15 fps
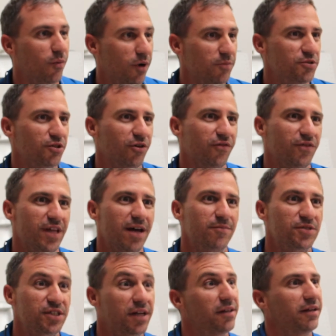observed
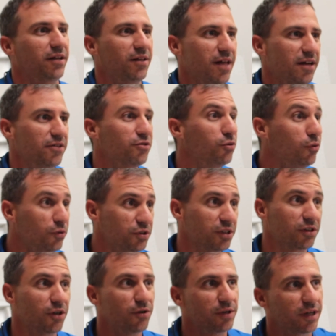them selling a lot of tools
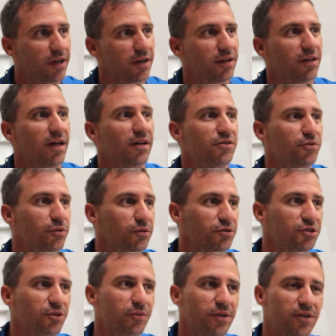and loaning on a lot of
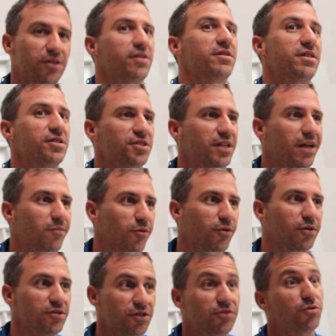tools. So we know that this
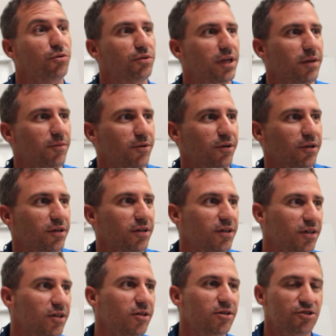neighborhood's a tool neighborhood.
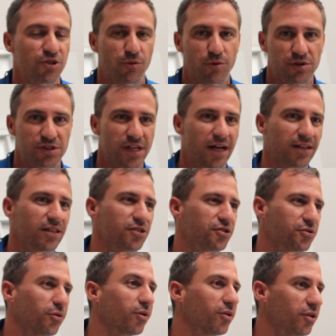So we'll stock this
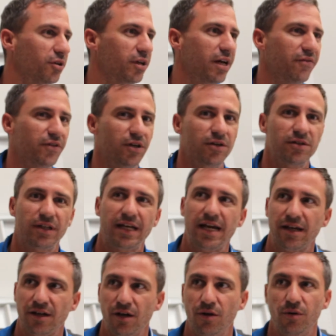store a little heavier in the
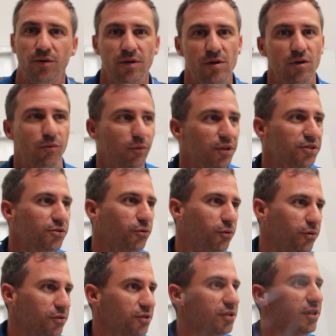get-go with
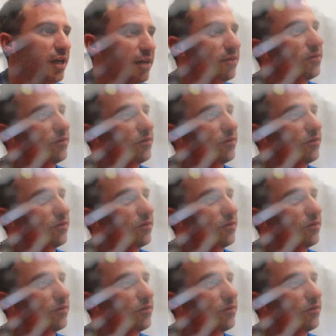tools and